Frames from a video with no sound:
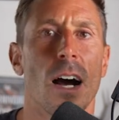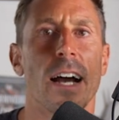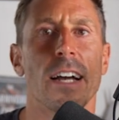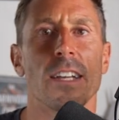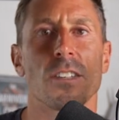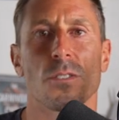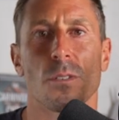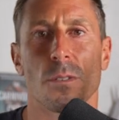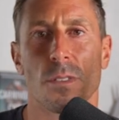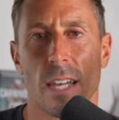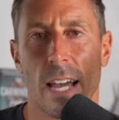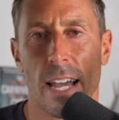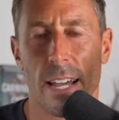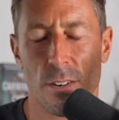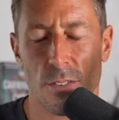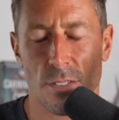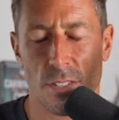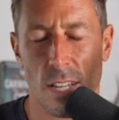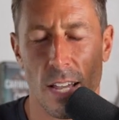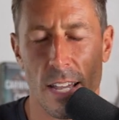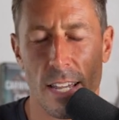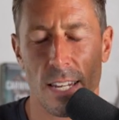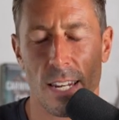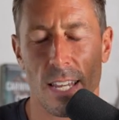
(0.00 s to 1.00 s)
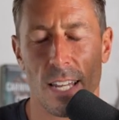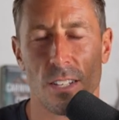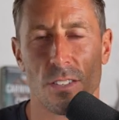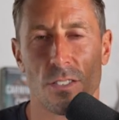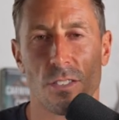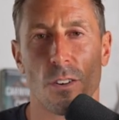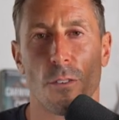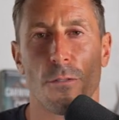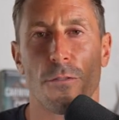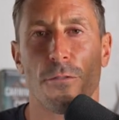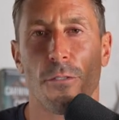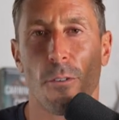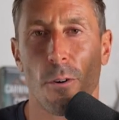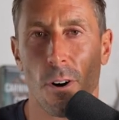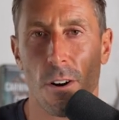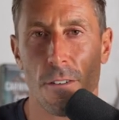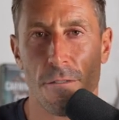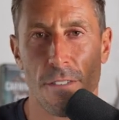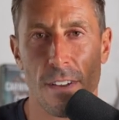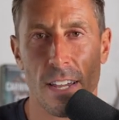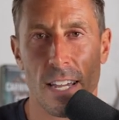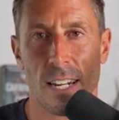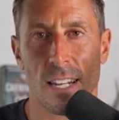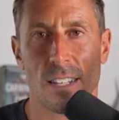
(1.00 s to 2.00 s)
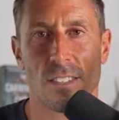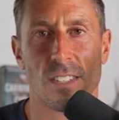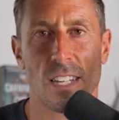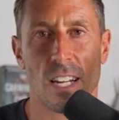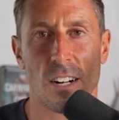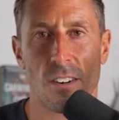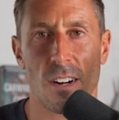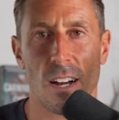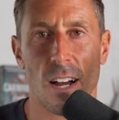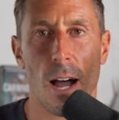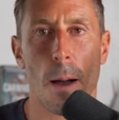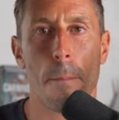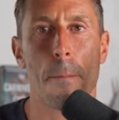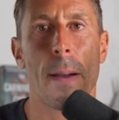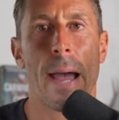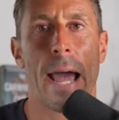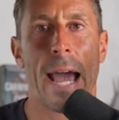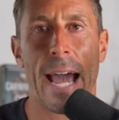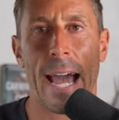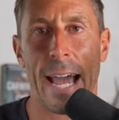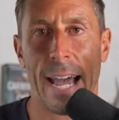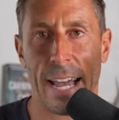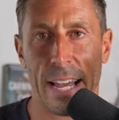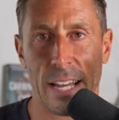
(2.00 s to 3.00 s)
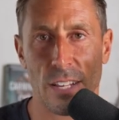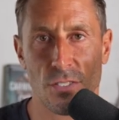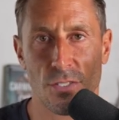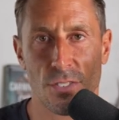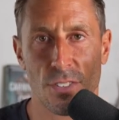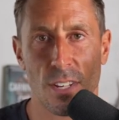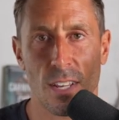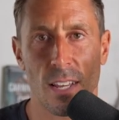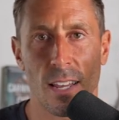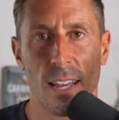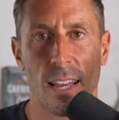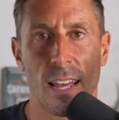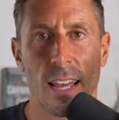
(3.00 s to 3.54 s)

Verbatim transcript: isothiocyanates, sulforaphane, etc., a pass